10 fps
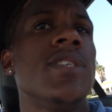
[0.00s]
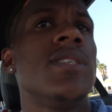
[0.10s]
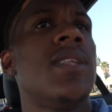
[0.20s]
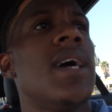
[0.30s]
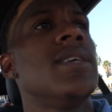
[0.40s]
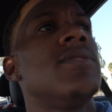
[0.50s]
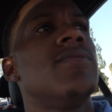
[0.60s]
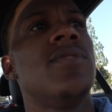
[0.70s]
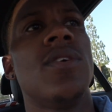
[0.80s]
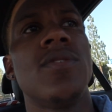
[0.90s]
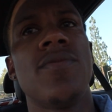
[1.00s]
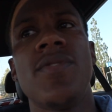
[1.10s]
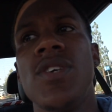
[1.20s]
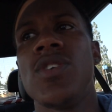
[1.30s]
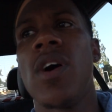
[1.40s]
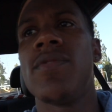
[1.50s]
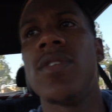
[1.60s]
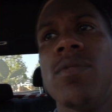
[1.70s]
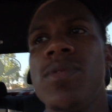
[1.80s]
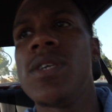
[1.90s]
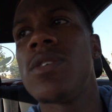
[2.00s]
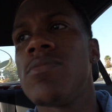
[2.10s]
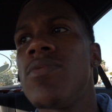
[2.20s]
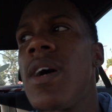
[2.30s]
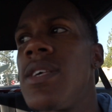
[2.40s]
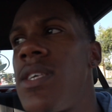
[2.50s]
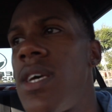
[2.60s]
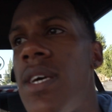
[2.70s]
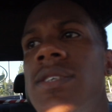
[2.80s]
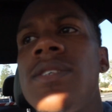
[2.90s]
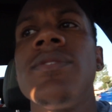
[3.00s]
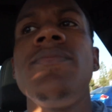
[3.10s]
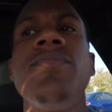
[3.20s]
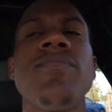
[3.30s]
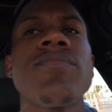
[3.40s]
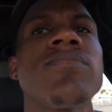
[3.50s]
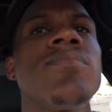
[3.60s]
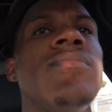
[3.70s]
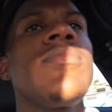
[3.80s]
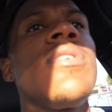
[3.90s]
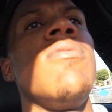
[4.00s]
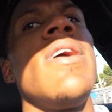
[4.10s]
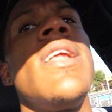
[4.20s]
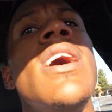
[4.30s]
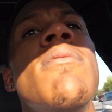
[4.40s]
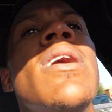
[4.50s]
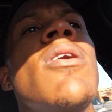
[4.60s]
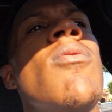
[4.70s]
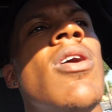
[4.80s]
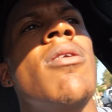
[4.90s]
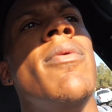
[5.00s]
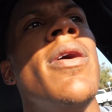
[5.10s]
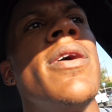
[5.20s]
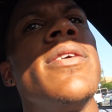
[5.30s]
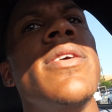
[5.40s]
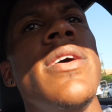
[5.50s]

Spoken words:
It's a nice, you know, to finish off the depletion process. Right now I'm at Walmart,